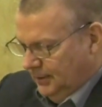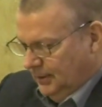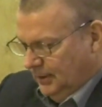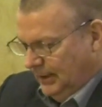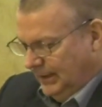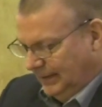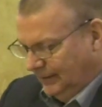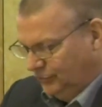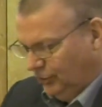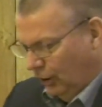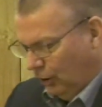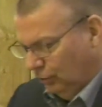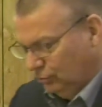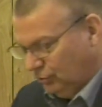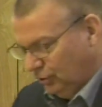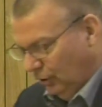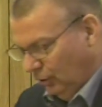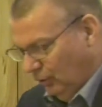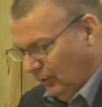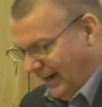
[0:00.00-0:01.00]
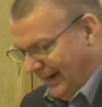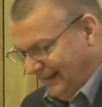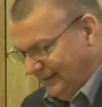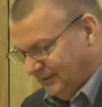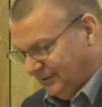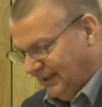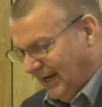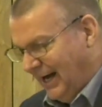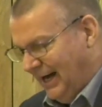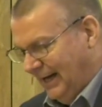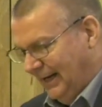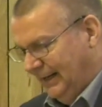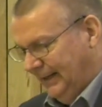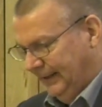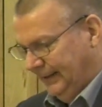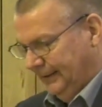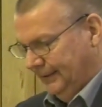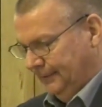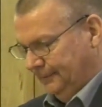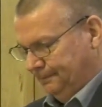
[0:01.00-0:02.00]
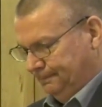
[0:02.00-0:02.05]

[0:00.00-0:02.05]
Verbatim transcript: He is also a sign.